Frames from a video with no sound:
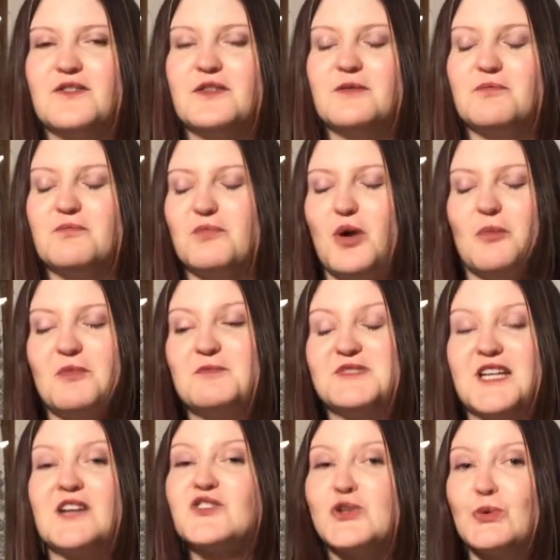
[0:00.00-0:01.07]
the
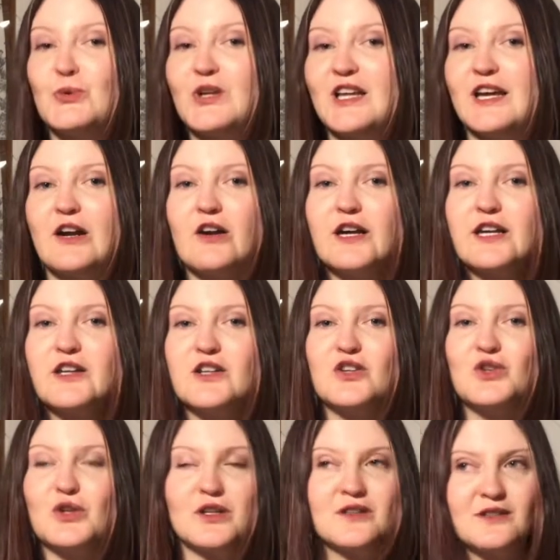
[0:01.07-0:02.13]
problems aren't too glaring,
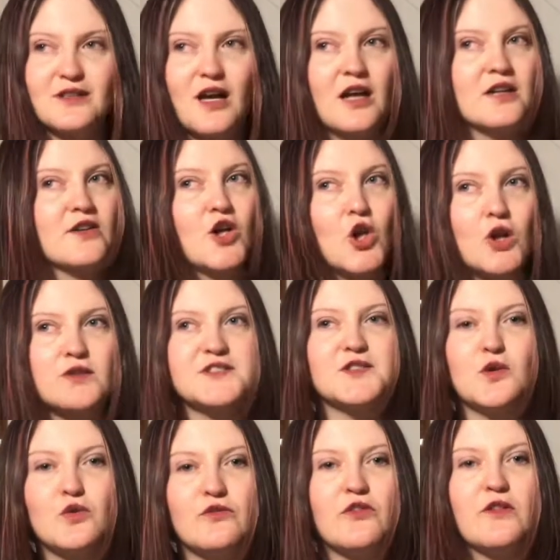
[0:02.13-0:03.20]
you can kind of gloss
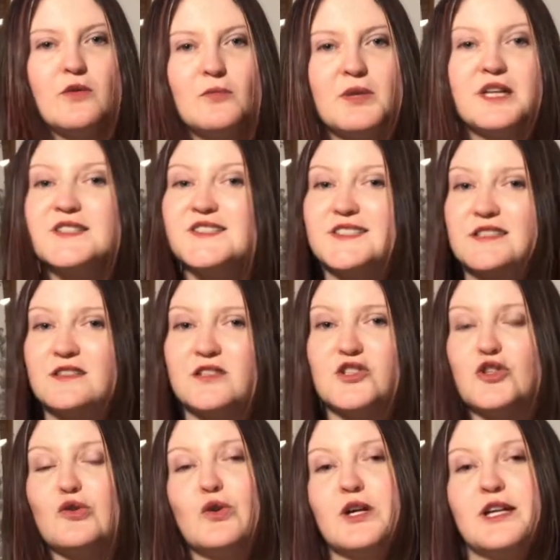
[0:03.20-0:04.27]
over them and still
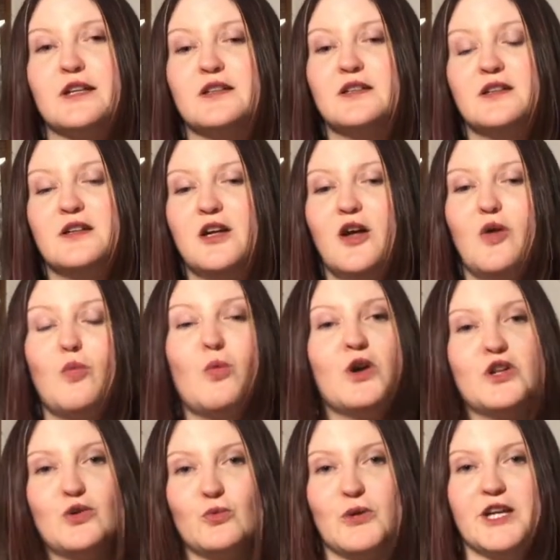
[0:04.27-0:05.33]
enjoy
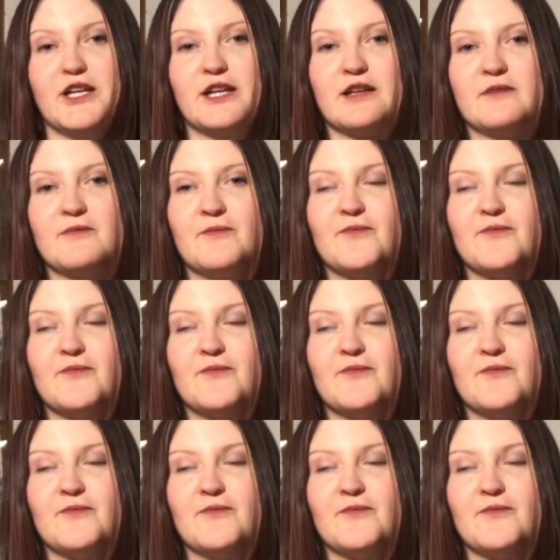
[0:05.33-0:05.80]
what you're reading.